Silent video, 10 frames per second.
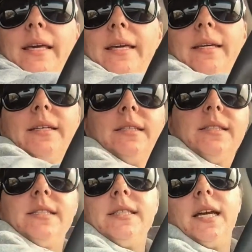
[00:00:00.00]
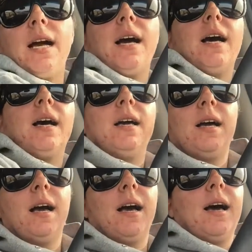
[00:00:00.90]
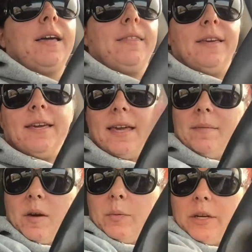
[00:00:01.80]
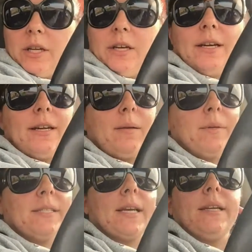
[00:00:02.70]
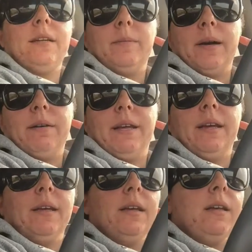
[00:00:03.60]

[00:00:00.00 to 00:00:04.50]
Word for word: And I think it came out pretty good. I'm excited about it.